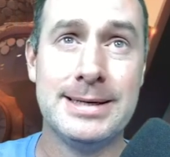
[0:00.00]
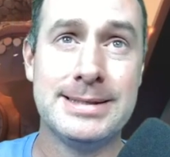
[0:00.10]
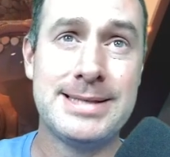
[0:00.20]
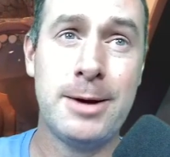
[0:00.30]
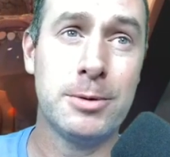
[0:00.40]

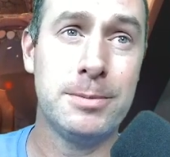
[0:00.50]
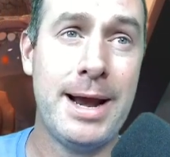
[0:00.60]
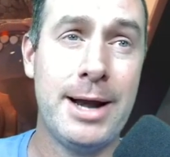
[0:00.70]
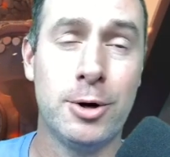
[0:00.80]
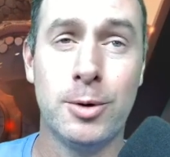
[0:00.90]
Sacred
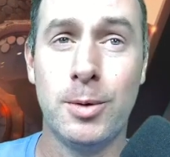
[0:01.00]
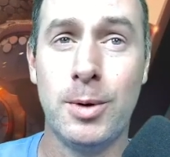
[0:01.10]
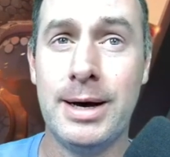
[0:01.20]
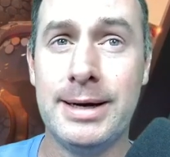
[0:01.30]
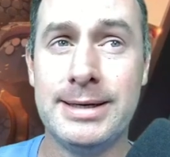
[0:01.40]

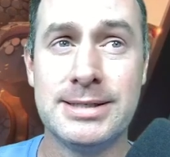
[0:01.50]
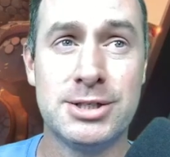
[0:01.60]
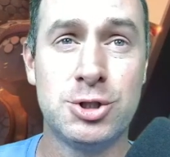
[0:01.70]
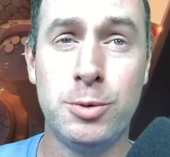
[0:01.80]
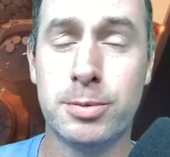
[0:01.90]
Banner is a
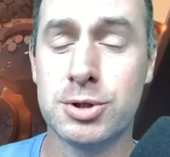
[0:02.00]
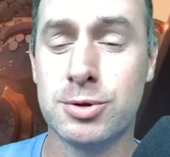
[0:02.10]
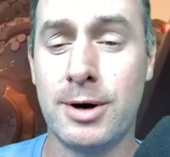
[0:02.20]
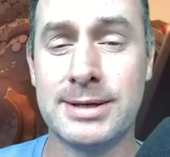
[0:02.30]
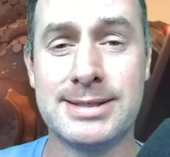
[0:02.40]
super
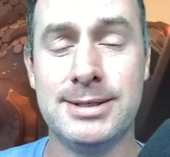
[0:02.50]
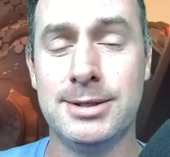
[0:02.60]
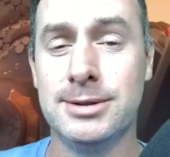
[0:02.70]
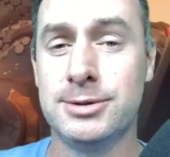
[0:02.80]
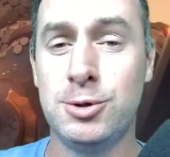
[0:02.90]
strong
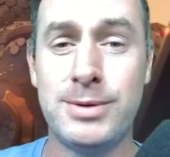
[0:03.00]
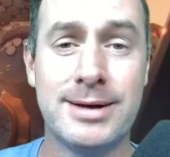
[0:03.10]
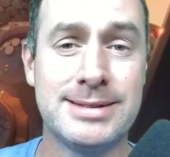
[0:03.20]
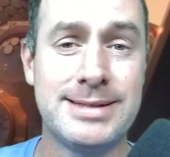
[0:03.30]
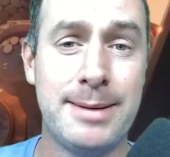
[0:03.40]
skill,
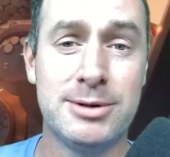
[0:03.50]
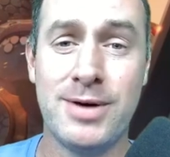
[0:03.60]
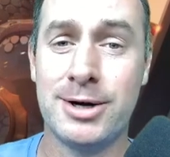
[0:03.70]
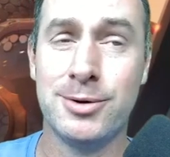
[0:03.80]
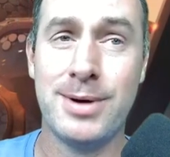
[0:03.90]
2000 damage
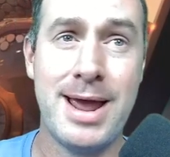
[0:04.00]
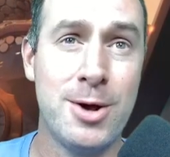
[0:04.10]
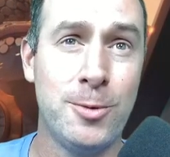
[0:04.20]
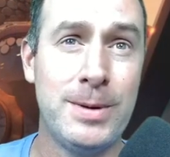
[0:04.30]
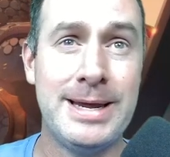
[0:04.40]
factor,
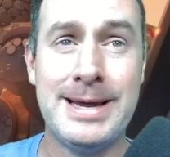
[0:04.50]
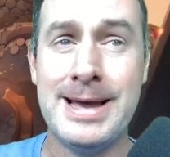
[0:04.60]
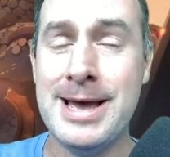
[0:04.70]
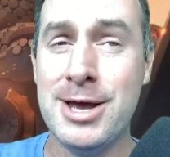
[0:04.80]
AoE.